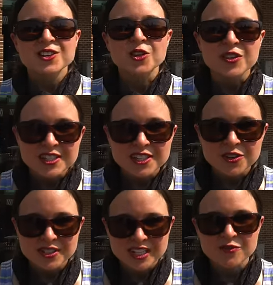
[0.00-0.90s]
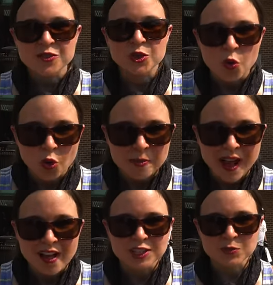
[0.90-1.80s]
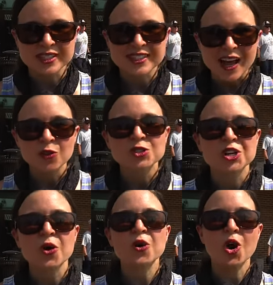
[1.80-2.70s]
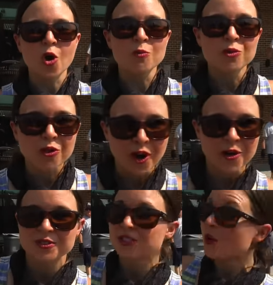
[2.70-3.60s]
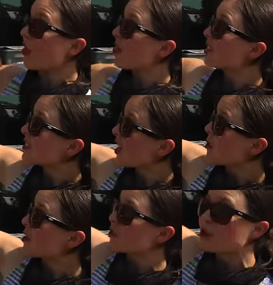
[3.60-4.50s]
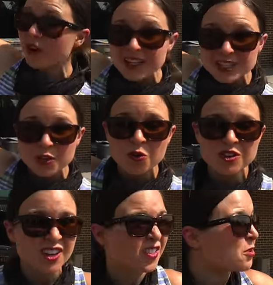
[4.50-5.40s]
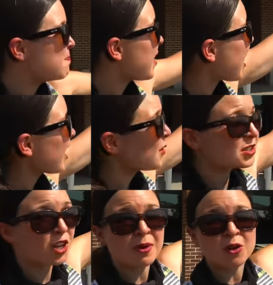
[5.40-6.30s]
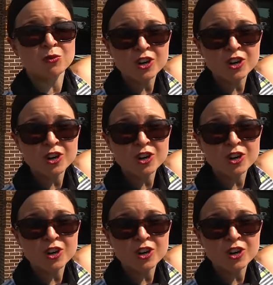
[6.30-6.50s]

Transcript: So this year's theme for the Corn Palace was South Dakota homegrown. So on this side we have Crazy Horse, on the back we saw Mount